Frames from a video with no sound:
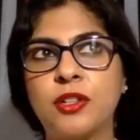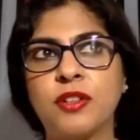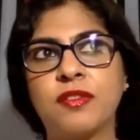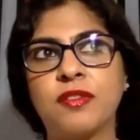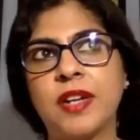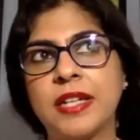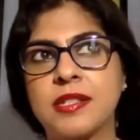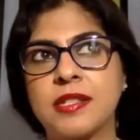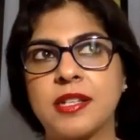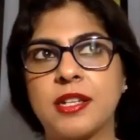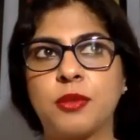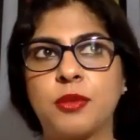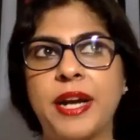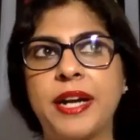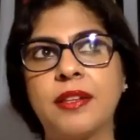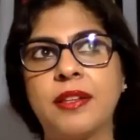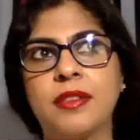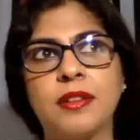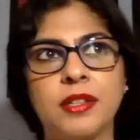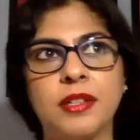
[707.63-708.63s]
let's say,
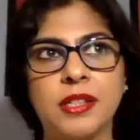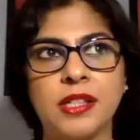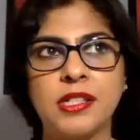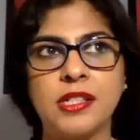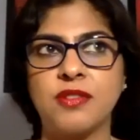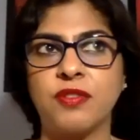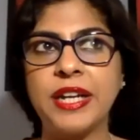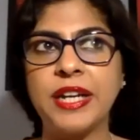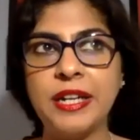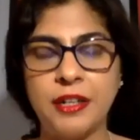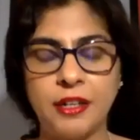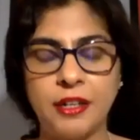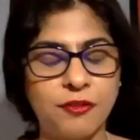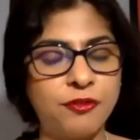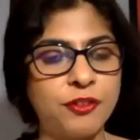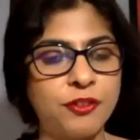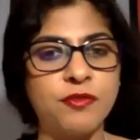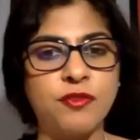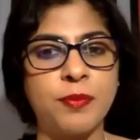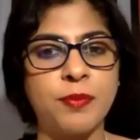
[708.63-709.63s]
2013 is very
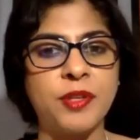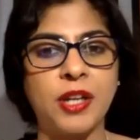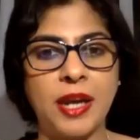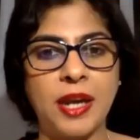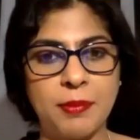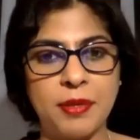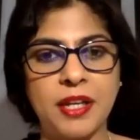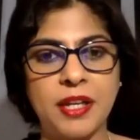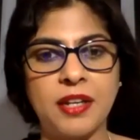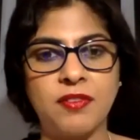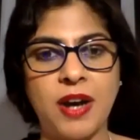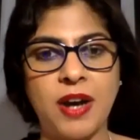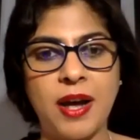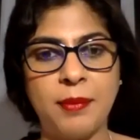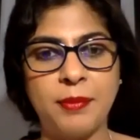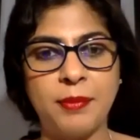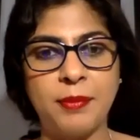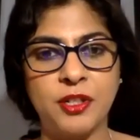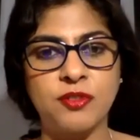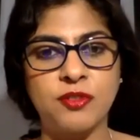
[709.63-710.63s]
different from the gaming
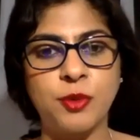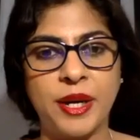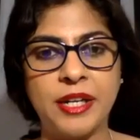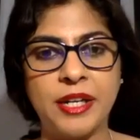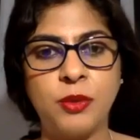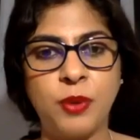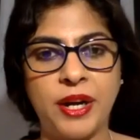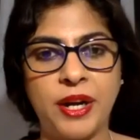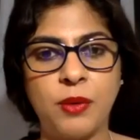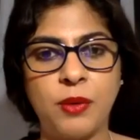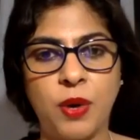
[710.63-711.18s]
environment of 2021.